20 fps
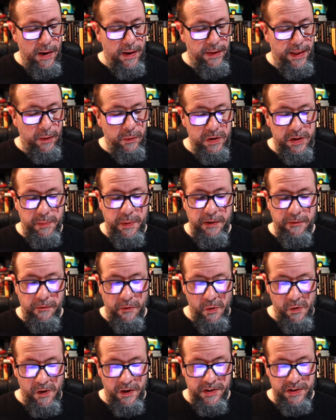That was
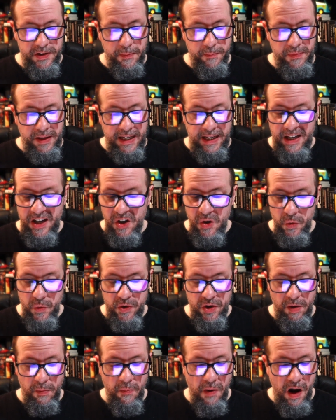before something
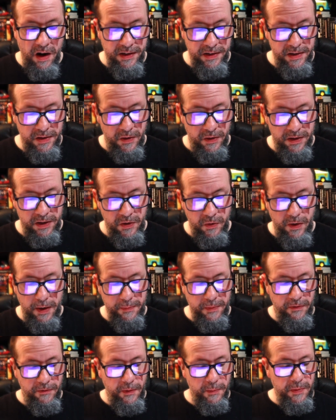huge and monstrous
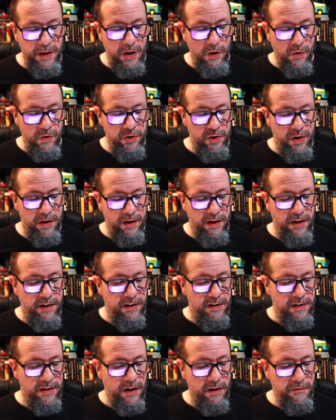crept from the ocean to
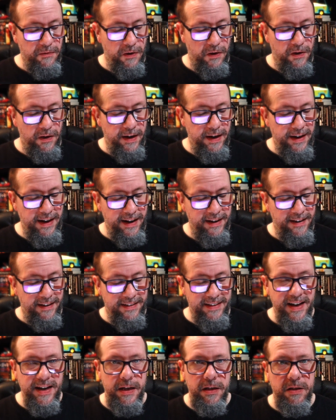discover it had a
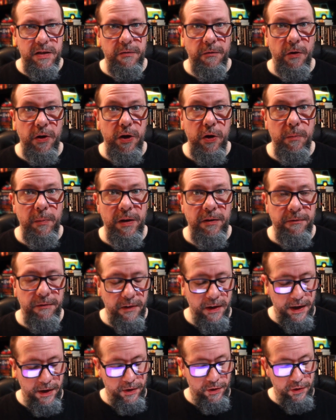taste for human
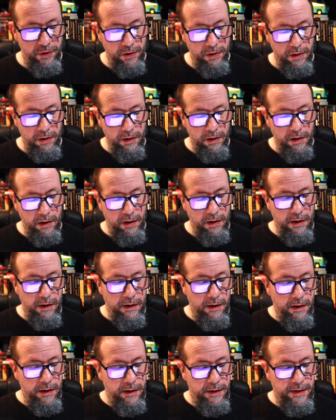flesh.
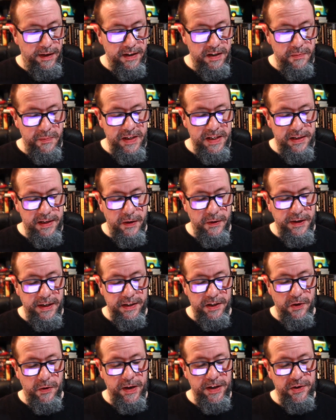This
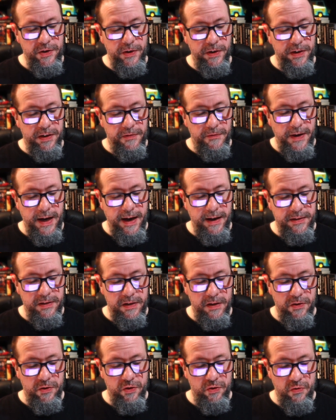mysterious creature is
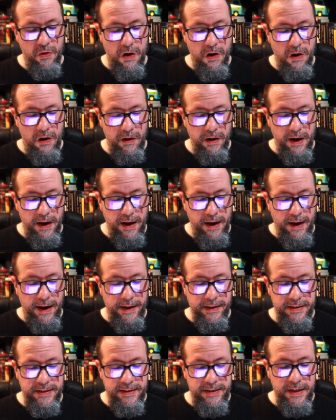fast, strong,
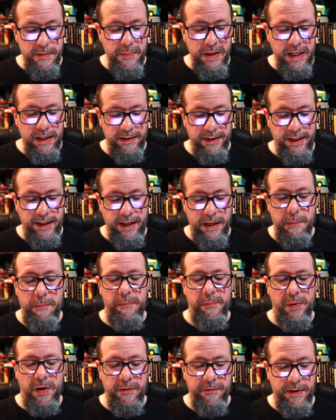and seemingly
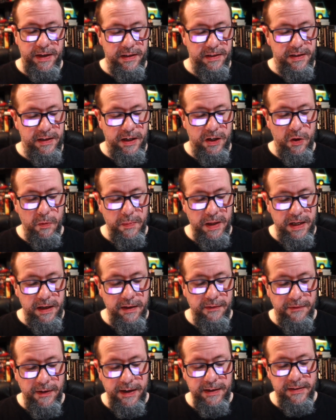impervious to human
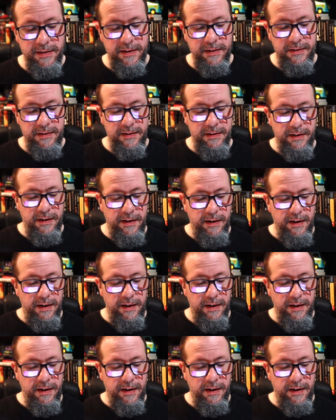defenses.